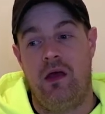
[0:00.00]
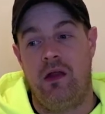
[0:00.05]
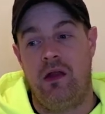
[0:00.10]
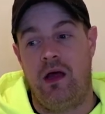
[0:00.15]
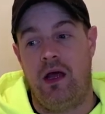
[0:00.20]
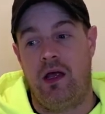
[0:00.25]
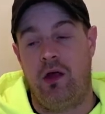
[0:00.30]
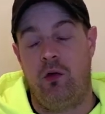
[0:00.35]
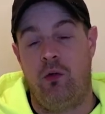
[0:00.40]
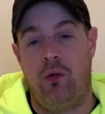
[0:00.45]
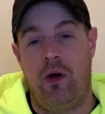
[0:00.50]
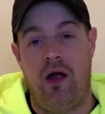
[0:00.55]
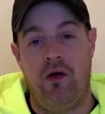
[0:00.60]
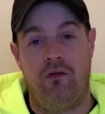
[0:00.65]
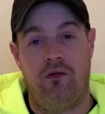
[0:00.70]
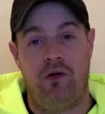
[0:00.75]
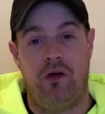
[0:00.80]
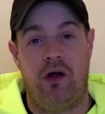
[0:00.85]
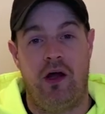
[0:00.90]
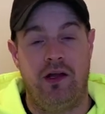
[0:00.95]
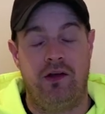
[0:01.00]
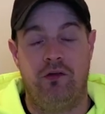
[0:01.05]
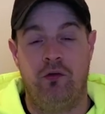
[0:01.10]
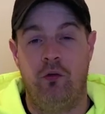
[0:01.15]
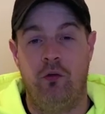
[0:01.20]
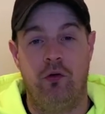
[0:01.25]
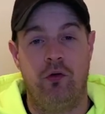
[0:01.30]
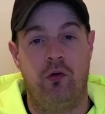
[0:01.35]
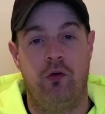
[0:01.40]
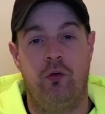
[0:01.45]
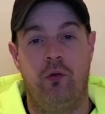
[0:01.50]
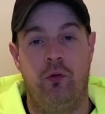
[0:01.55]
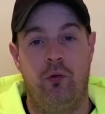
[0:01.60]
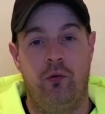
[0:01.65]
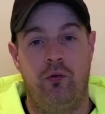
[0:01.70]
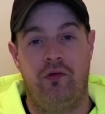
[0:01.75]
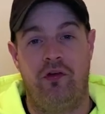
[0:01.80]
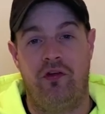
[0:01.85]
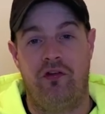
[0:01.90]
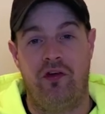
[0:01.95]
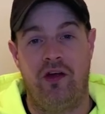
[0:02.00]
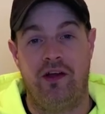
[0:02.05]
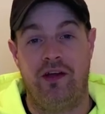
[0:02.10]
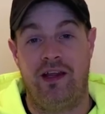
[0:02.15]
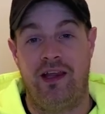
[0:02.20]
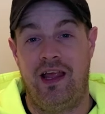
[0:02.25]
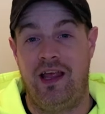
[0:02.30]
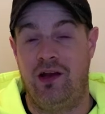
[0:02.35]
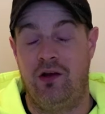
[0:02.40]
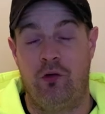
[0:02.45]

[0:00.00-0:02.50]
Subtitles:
Like, whoever, I don't know who designed the kit.